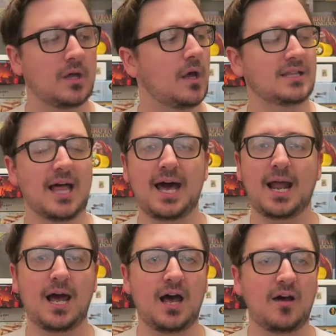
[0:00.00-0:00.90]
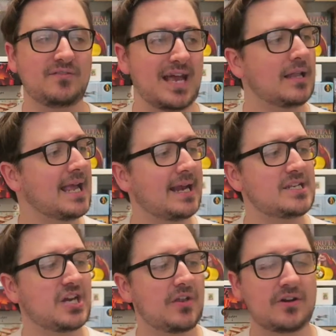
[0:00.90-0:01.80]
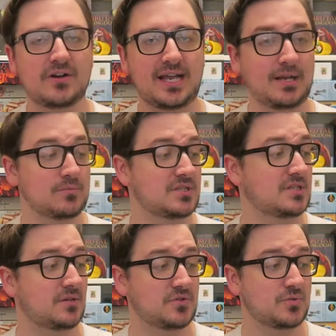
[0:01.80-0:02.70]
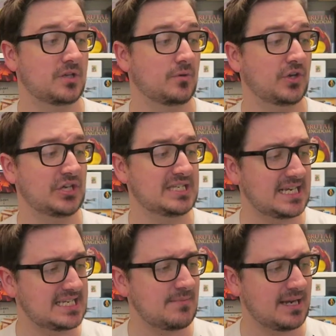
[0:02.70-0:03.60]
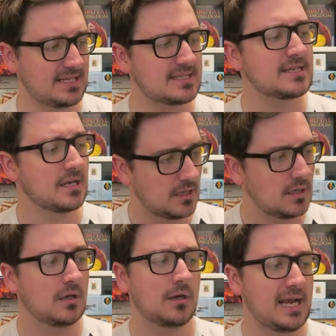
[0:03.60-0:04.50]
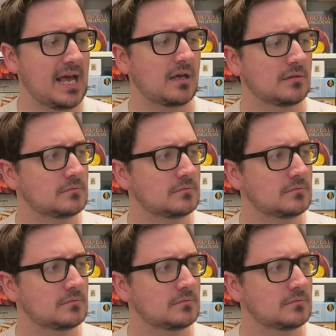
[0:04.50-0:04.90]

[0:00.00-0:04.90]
A lot of yelling at each other, and it was really, really good. 60 minutes? Yeah.